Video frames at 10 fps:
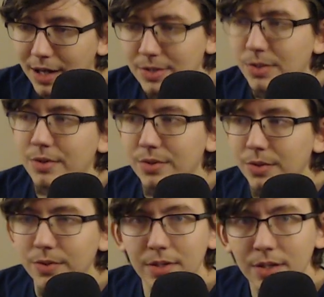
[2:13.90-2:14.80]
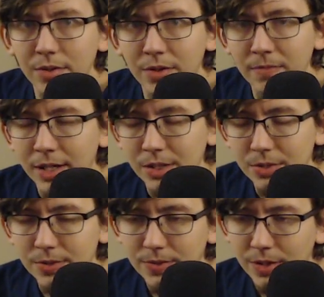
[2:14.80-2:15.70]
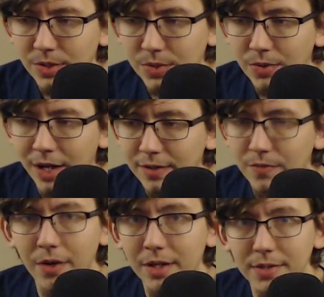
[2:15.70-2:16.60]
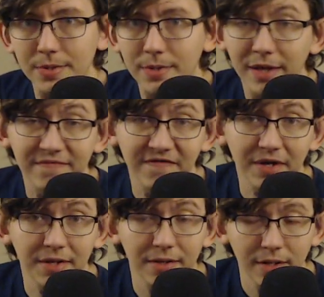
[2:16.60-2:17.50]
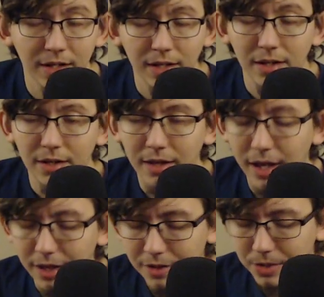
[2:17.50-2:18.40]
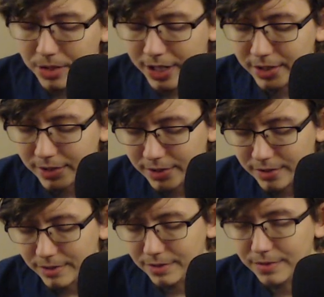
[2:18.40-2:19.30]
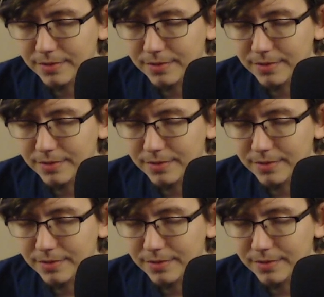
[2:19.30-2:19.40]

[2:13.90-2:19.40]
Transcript: started doing. You know what I mean? I just grinded runs and had fun and tried to,